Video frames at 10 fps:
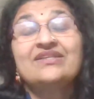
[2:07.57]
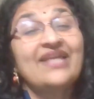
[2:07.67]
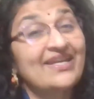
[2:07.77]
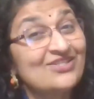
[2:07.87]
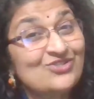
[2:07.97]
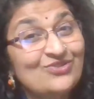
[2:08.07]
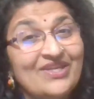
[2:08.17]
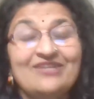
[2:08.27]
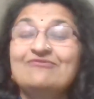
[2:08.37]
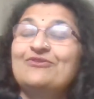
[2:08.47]
thanks to the
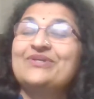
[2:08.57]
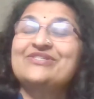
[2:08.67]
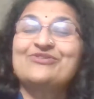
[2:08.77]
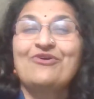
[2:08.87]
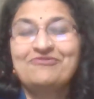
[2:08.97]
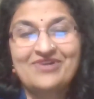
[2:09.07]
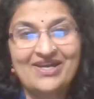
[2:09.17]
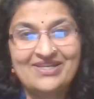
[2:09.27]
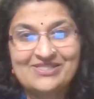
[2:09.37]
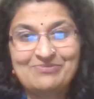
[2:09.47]
influence of her
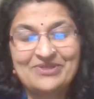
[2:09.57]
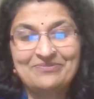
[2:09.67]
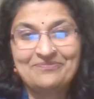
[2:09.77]
husband.